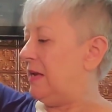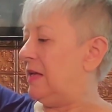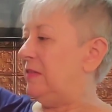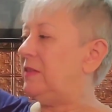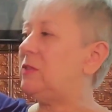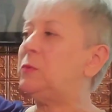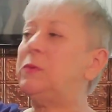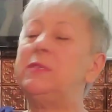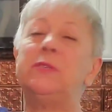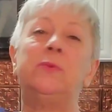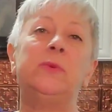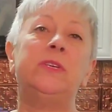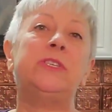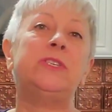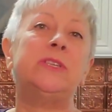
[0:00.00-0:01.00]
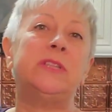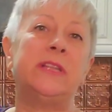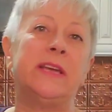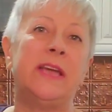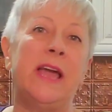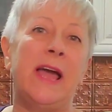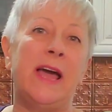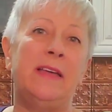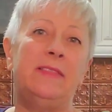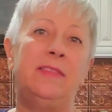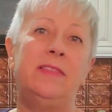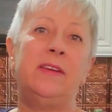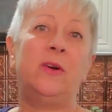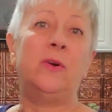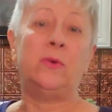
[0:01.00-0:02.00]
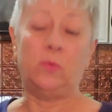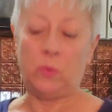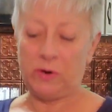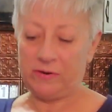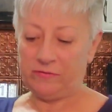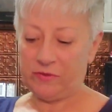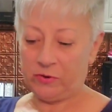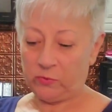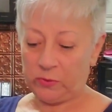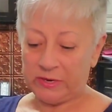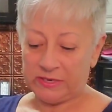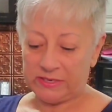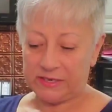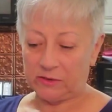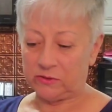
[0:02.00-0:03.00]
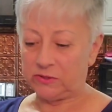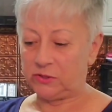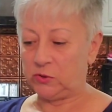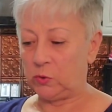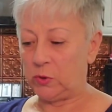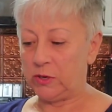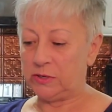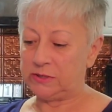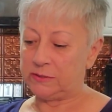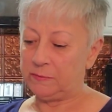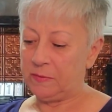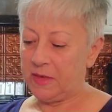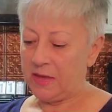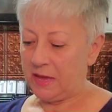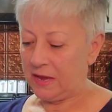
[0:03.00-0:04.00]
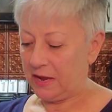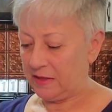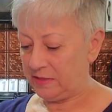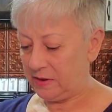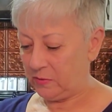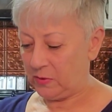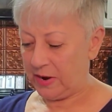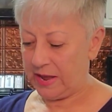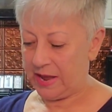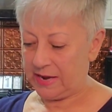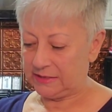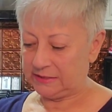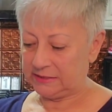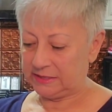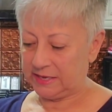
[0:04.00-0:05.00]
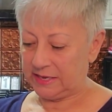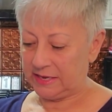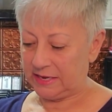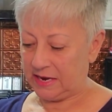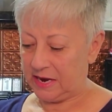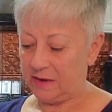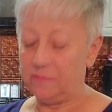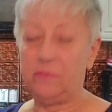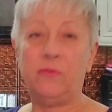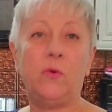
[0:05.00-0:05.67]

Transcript: Now this was originally at their one of their retail stores and they were asking um,